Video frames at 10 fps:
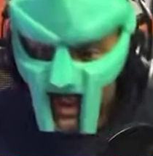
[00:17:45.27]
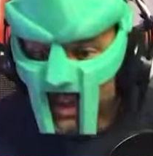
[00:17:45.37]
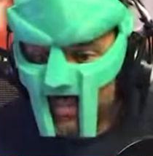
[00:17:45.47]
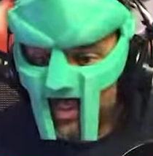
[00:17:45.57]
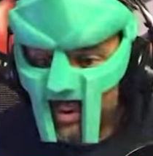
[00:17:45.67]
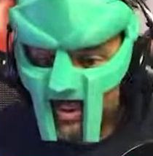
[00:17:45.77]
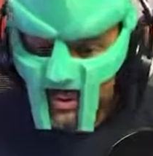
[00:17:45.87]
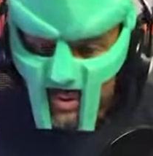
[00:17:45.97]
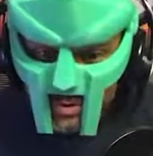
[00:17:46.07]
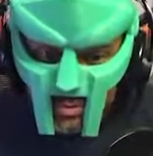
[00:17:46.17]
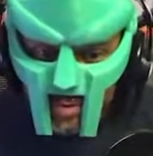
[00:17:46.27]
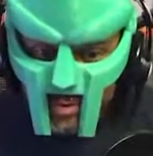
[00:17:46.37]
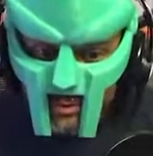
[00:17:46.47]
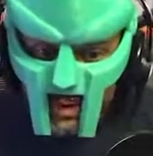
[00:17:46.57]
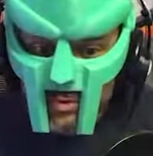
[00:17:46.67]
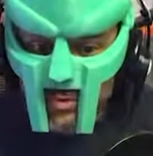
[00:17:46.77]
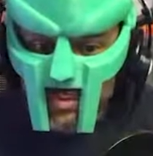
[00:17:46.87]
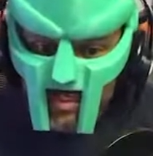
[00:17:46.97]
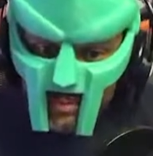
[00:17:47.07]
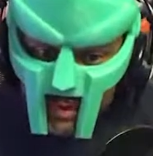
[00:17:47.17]
because the so-called downstream
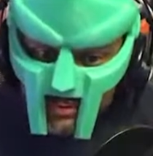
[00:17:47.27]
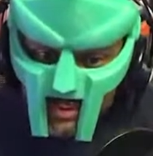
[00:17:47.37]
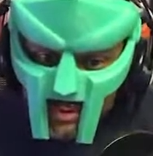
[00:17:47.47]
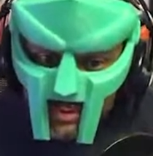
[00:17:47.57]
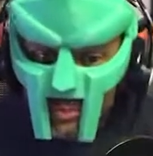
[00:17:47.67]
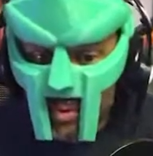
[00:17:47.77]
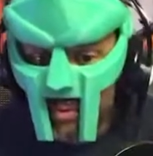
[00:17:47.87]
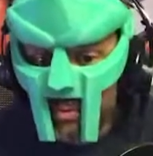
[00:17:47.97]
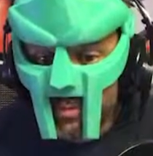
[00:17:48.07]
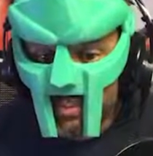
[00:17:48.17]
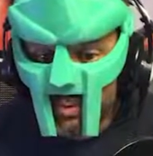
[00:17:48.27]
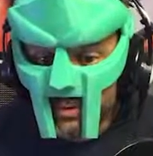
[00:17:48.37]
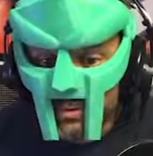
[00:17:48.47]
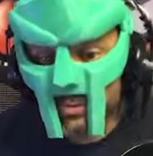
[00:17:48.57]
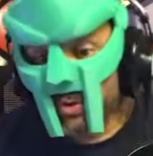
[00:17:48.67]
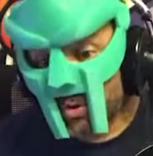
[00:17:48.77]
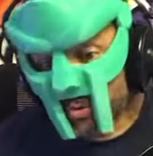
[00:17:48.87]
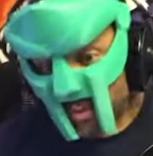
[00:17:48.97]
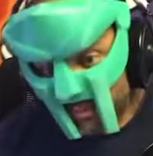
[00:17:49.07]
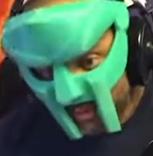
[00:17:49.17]
repositories were already pointing to the
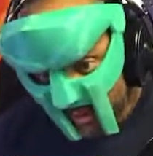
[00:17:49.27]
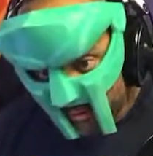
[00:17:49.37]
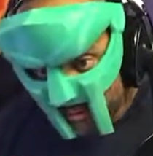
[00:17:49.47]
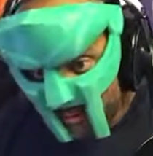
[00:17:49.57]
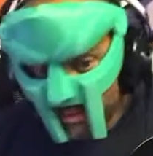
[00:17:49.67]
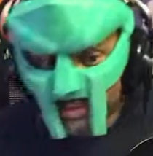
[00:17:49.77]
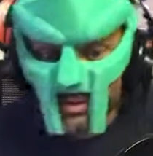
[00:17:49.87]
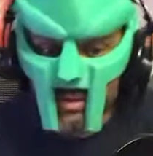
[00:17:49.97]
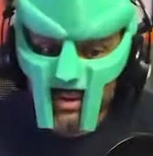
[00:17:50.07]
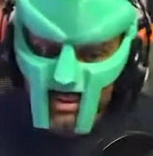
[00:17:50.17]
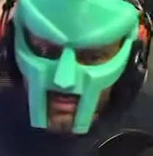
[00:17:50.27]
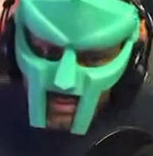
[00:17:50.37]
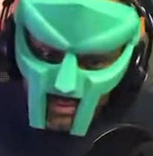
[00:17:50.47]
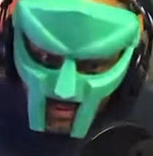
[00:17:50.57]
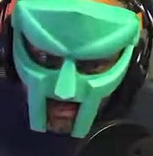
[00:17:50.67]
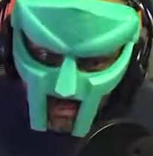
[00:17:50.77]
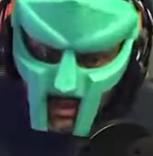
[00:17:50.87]
Codecov server that hosted the bash uploader script.